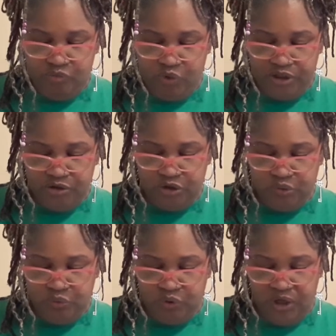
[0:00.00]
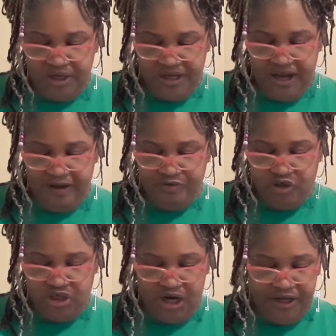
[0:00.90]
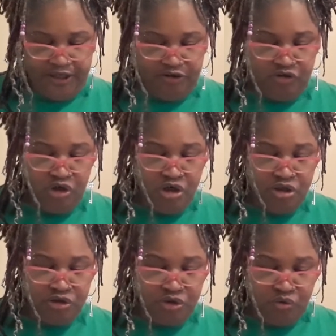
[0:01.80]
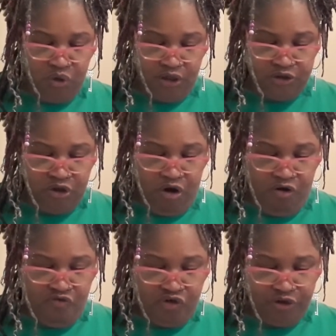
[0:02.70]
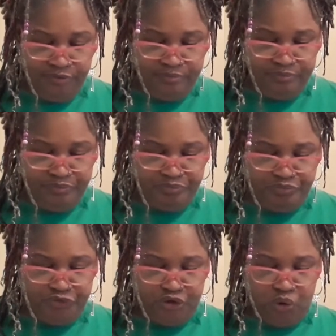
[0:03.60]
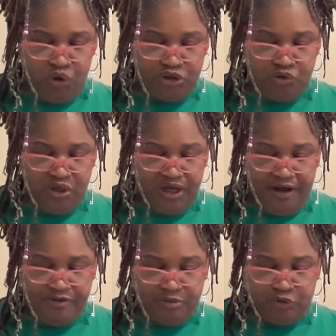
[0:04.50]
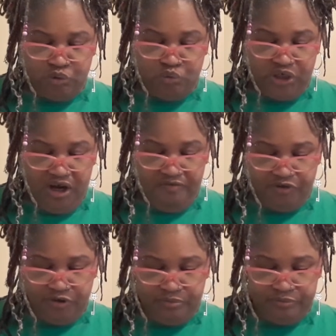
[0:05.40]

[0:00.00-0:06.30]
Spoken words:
whether to allow the dying to cross over or to allow them to recover.